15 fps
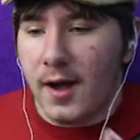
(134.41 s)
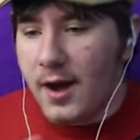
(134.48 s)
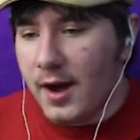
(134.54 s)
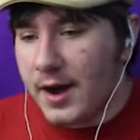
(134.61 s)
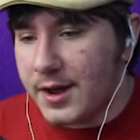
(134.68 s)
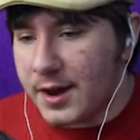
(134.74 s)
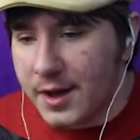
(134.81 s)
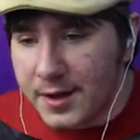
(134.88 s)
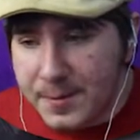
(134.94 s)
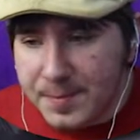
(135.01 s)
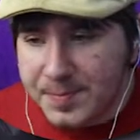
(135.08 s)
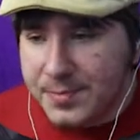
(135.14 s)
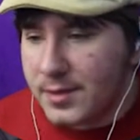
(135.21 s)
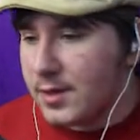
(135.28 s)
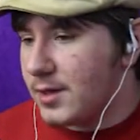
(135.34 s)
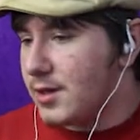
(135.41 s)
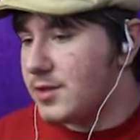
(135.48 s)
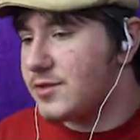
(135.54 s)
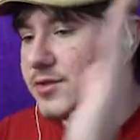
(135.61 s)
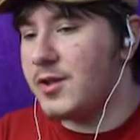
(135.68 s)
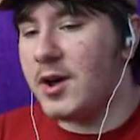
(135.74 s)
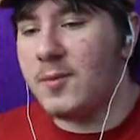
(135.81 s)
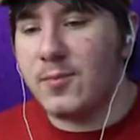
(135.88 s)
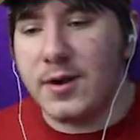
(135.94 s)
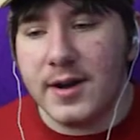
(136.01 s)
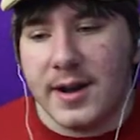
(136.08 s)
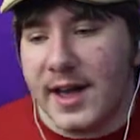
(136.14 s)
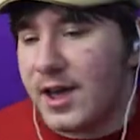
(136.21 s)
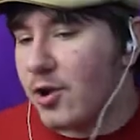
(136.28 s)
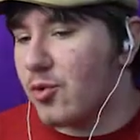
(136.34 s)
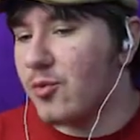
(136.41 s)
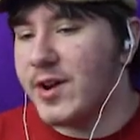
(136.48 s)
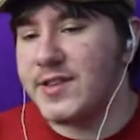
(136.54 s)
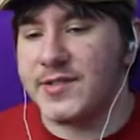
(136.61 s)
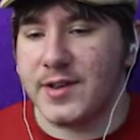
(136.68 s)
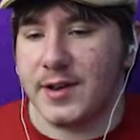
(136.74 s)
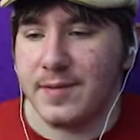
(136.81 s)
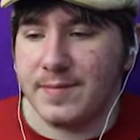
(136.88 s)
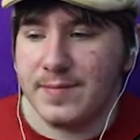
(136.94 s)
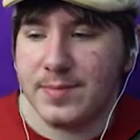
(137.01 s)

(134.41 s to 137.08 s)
Ana, Sombra, and Orisa.